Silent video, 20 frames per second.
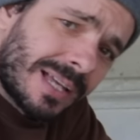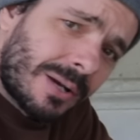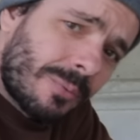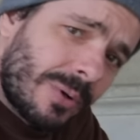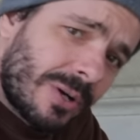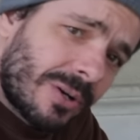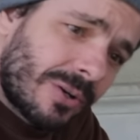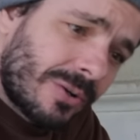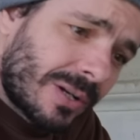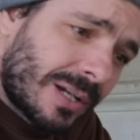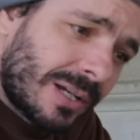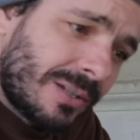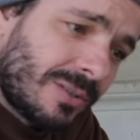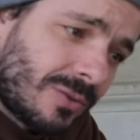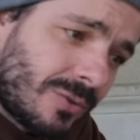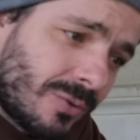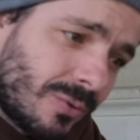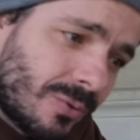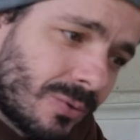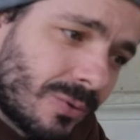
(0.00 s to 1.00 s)
that we are gonna
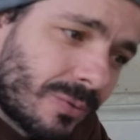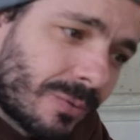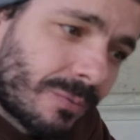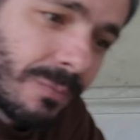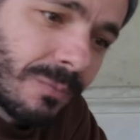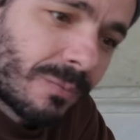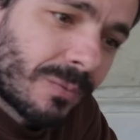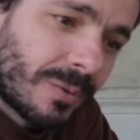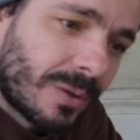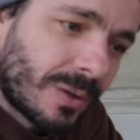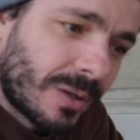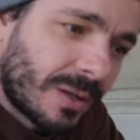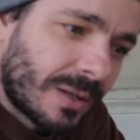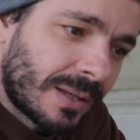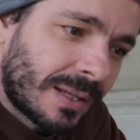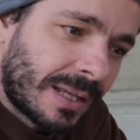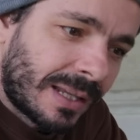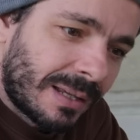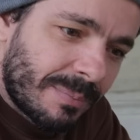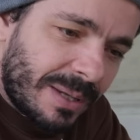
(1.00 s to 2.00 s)
do
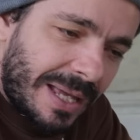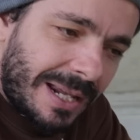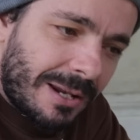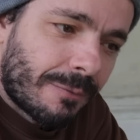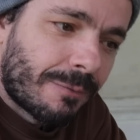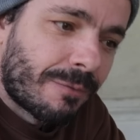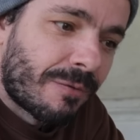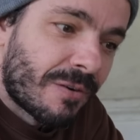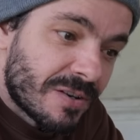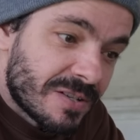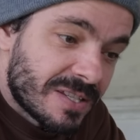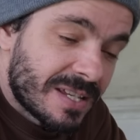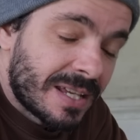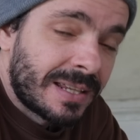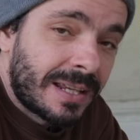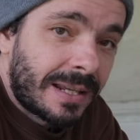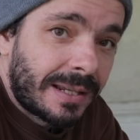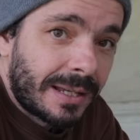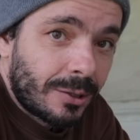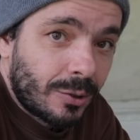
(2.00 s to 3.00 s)
the laminator first
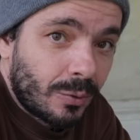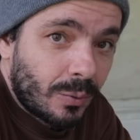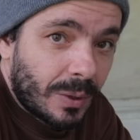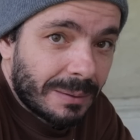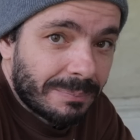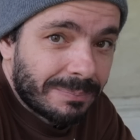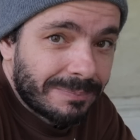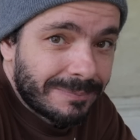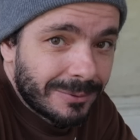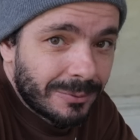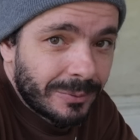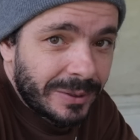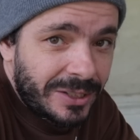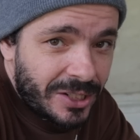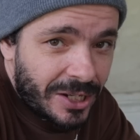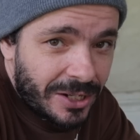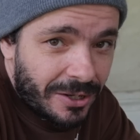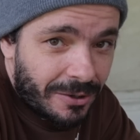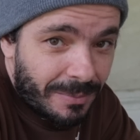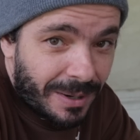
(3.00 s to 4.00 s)
and then the glue up. We
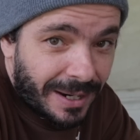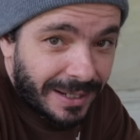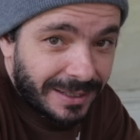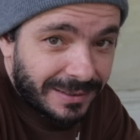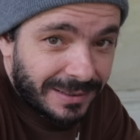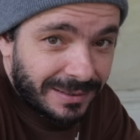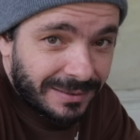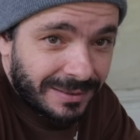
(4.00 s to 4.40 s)
change our minds,